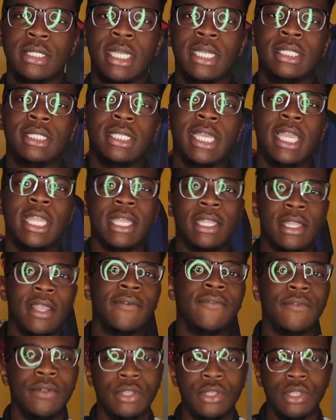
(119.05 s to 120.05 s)
They state it
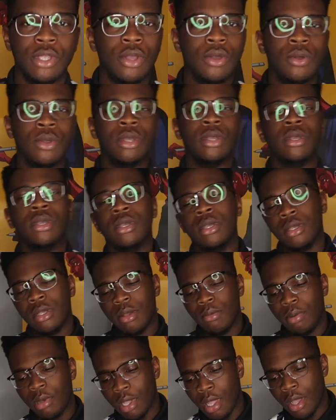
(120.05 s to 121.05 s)
different, you know.
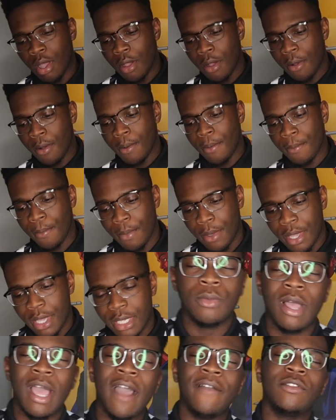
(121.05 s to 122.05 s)
But
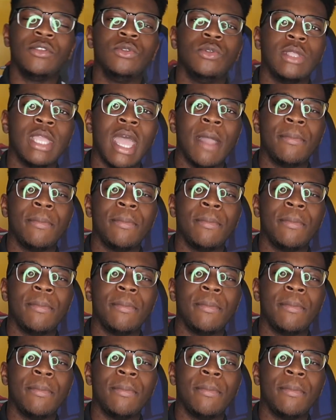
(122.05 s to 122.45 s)
after you do the